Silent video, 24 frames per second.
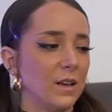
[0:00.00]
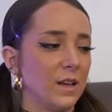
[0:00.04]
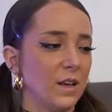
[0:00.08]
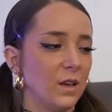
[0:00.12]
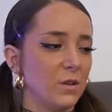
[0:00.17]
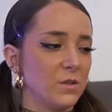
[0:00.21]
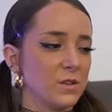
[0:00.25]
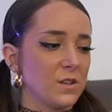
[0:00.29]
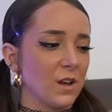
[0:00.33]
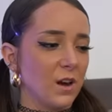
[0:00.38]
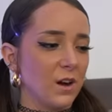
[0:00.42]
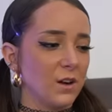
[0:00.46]

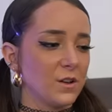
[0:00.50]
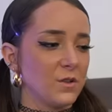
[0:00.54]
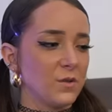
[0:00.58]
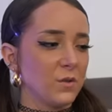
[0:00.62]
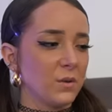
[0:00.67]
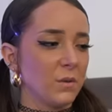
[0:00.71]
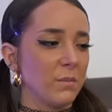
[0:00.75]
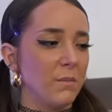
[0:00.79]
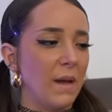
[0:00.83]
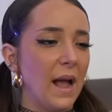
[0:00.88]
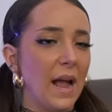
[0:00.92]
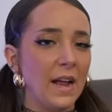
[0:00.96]
it was hard
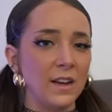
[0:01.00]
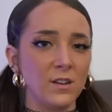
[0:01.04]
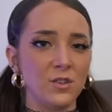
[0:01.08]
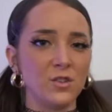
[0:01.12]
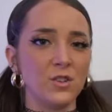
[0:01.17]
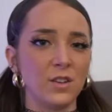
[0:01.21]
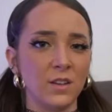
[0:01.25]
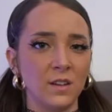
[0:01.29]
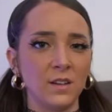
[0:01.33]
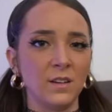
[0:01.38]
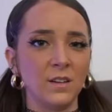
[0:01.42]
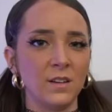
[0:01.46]
to
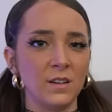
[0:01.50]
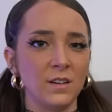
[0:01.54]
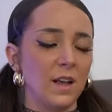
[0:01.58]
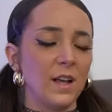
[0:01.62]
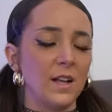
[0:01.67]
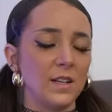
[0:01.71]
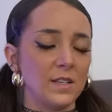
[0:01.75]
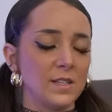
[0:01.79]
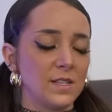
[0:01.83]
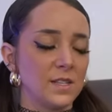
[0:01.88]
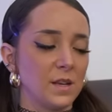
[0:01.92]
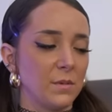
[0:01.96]
imagine
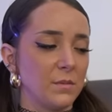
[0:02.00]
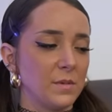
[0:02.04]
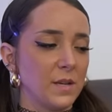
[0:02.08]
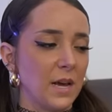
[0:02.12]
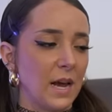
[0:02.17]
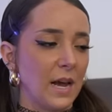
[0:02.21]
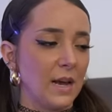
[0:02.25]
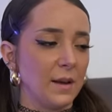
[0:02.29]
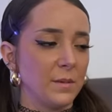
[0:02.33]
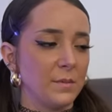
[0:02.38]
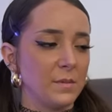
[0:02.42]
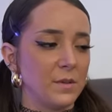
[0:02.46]
at
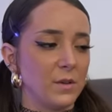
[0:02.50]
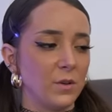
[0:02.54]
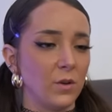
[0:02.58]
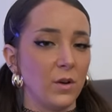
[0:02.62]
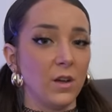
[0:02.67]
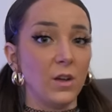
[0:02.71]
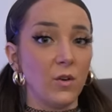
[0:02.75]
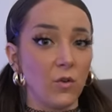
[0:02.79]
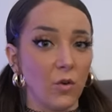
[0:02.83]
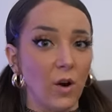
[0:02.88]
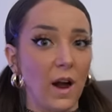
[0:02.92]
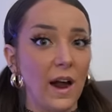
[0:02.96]
sometimes, you know,
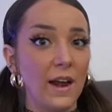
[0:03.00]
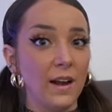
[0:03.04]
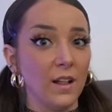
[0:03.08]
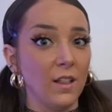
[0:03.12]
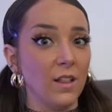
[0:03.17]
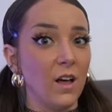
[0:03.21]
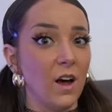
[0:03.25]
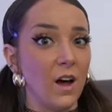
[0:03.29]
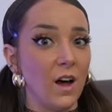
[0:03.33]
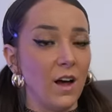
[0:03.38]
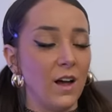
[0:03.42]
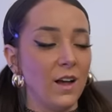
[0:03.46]
I cried a
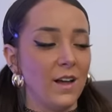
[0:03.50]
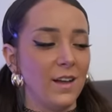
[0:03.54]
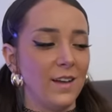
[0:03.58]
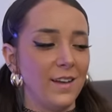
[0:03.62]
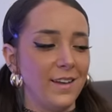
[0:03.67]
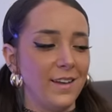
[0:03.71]
lot,